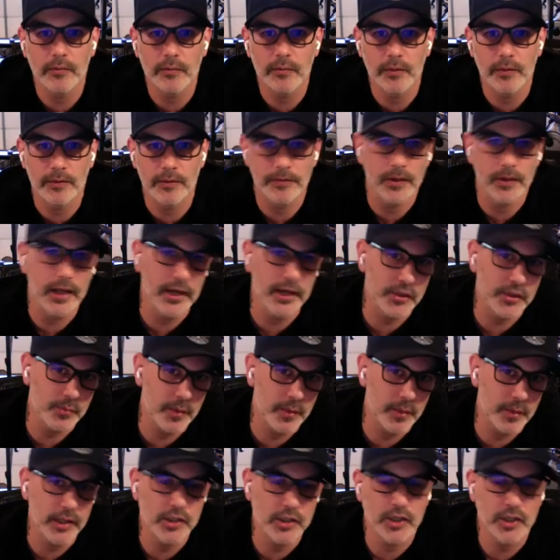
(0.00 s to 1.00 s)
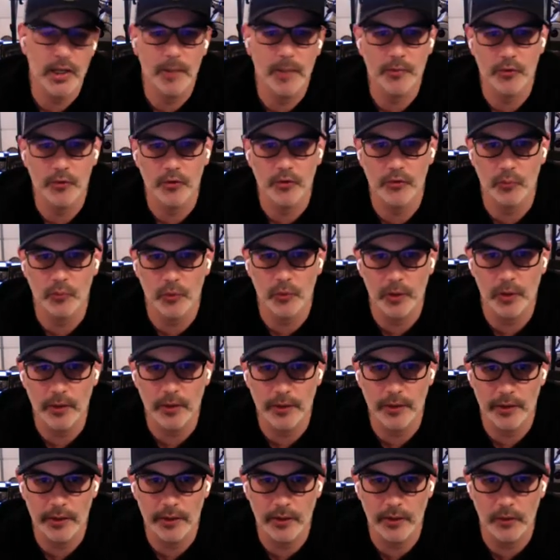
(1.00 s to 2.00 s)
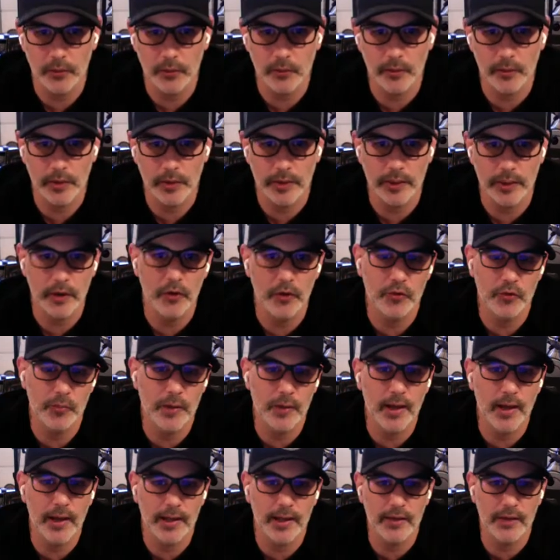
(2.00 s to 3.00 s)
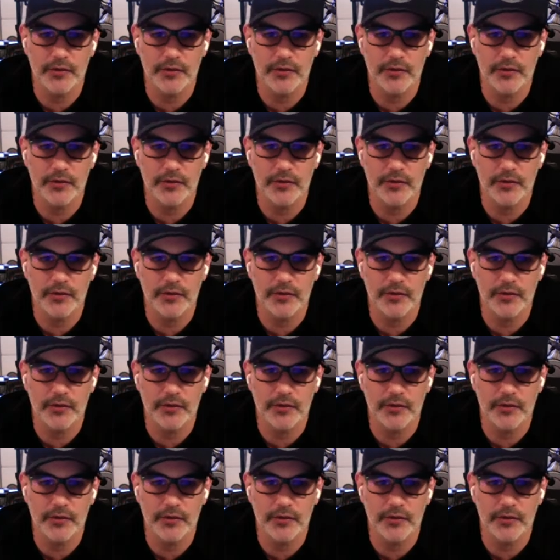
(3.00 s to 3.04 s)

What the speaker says: the flashback chapters where it goes back.